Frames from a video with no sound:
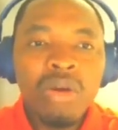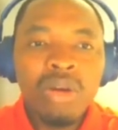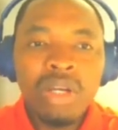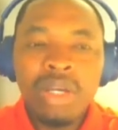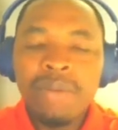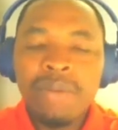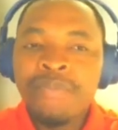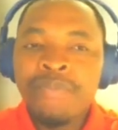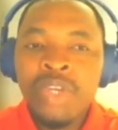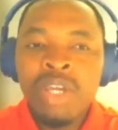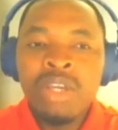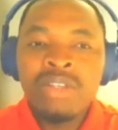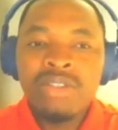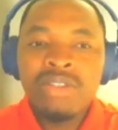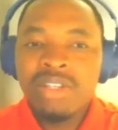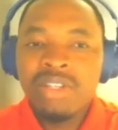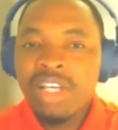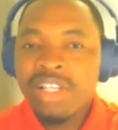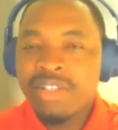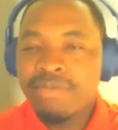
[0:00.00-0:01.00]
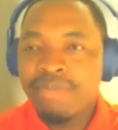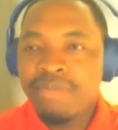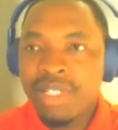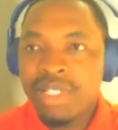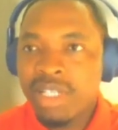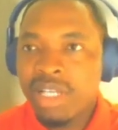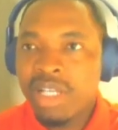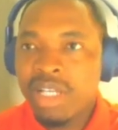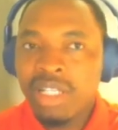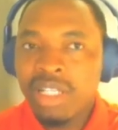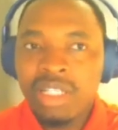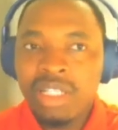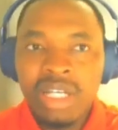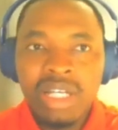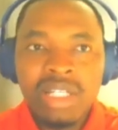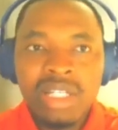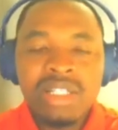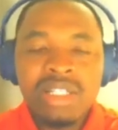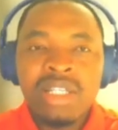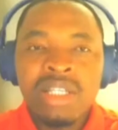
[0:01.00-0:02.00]
Okay, so that's basically
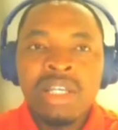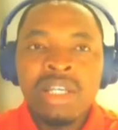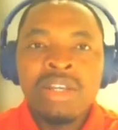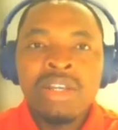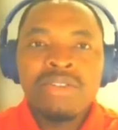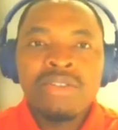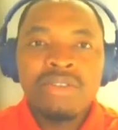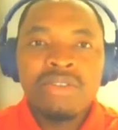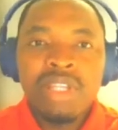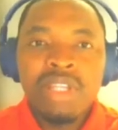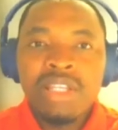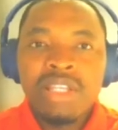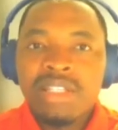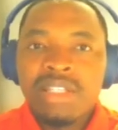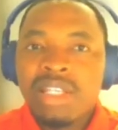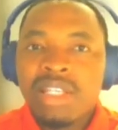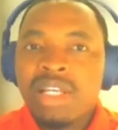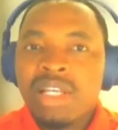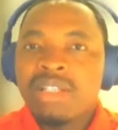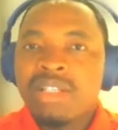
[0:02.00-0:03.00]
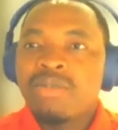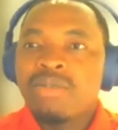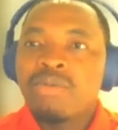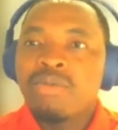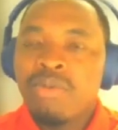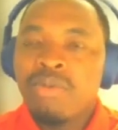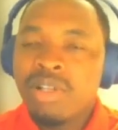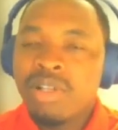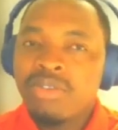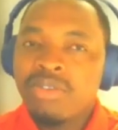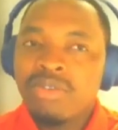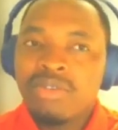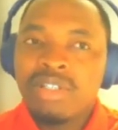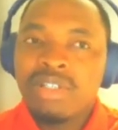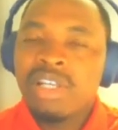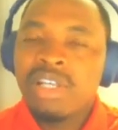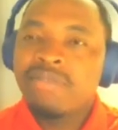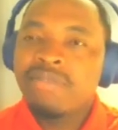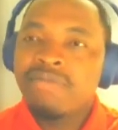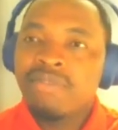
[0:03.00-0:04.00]
that. So let's start. We want to
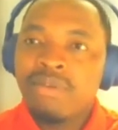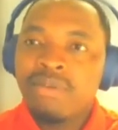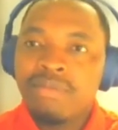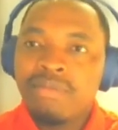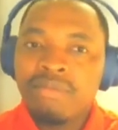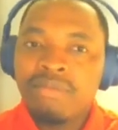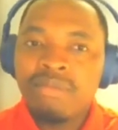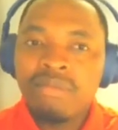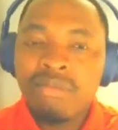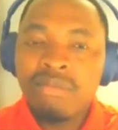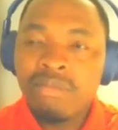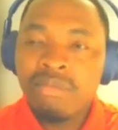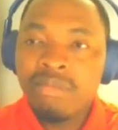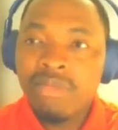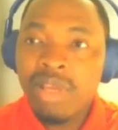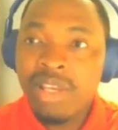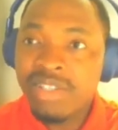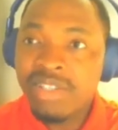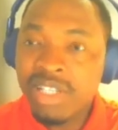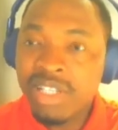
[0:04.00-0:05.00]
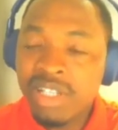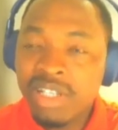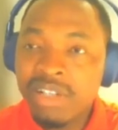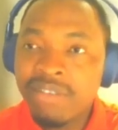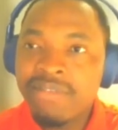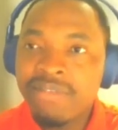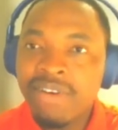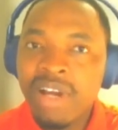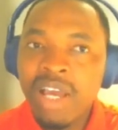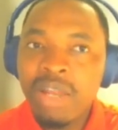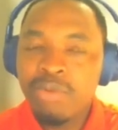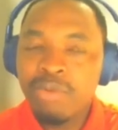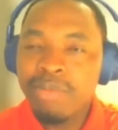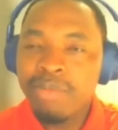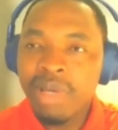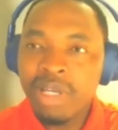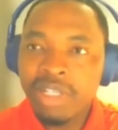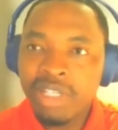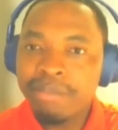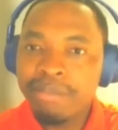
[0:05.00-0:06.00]
start from a single file. We'll
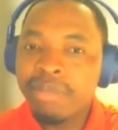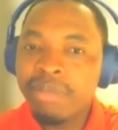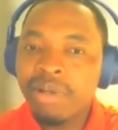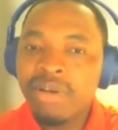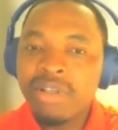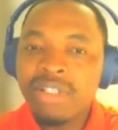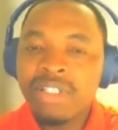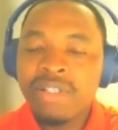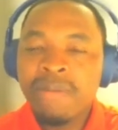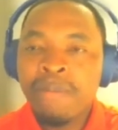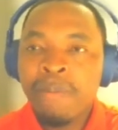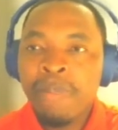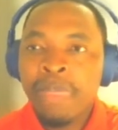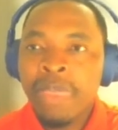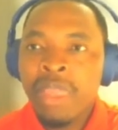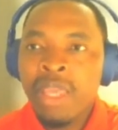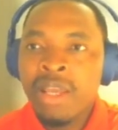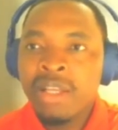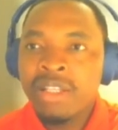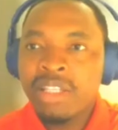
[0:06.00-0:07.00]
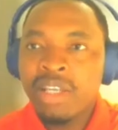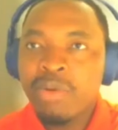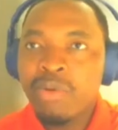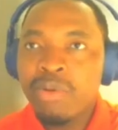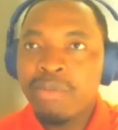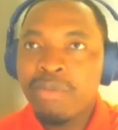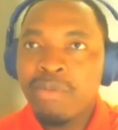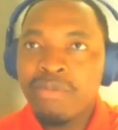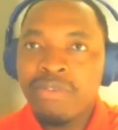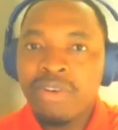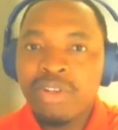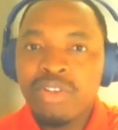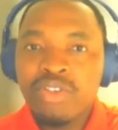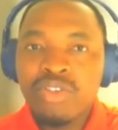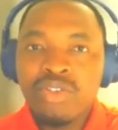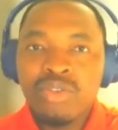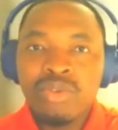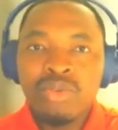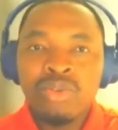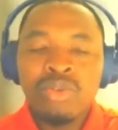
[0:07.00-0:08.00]
make the plot. Then we move on
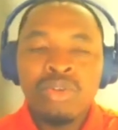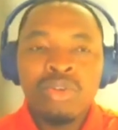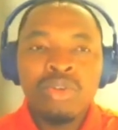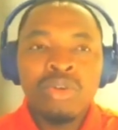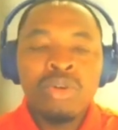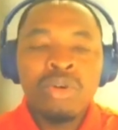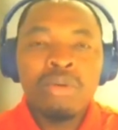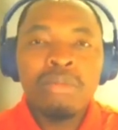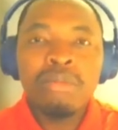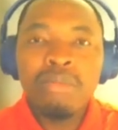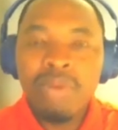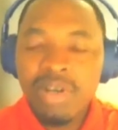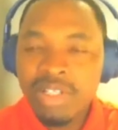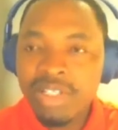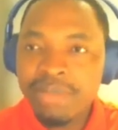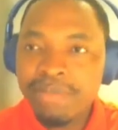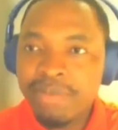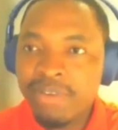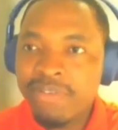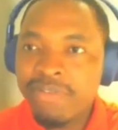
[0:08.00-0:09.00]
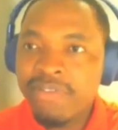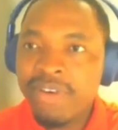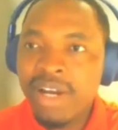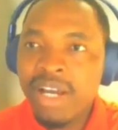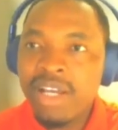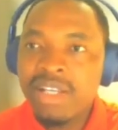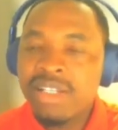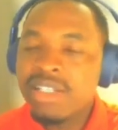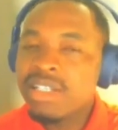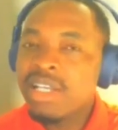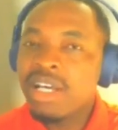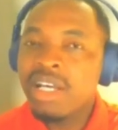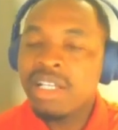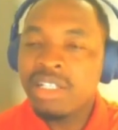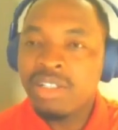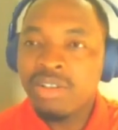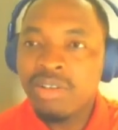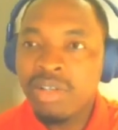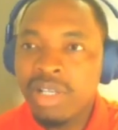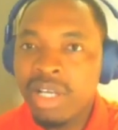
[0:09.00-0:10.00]
to multiple files
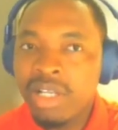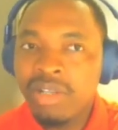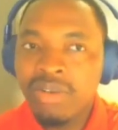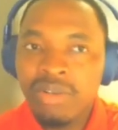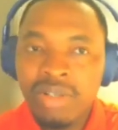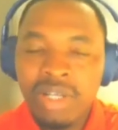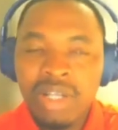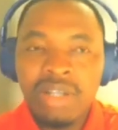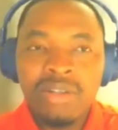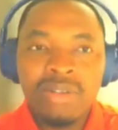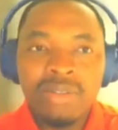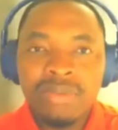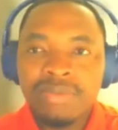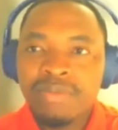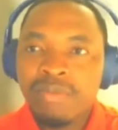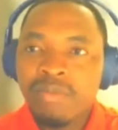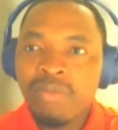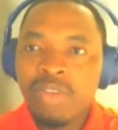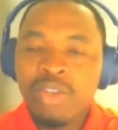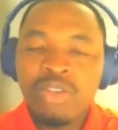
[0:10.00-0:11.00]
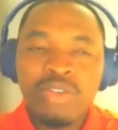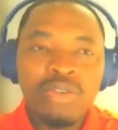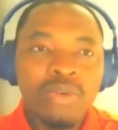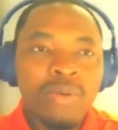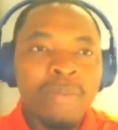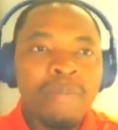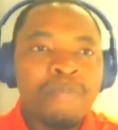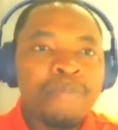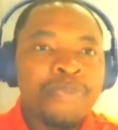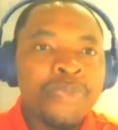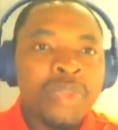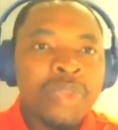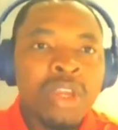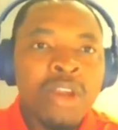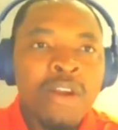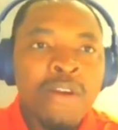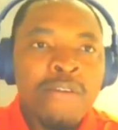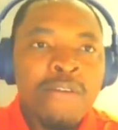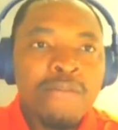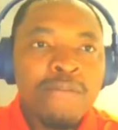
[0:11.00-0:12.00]
and on and on and on. So
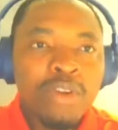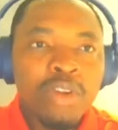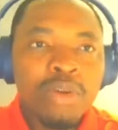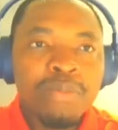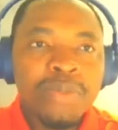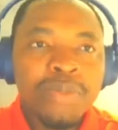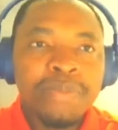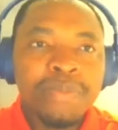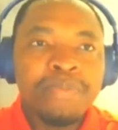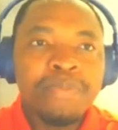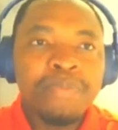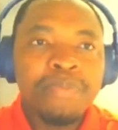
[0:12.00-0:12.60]
follow me.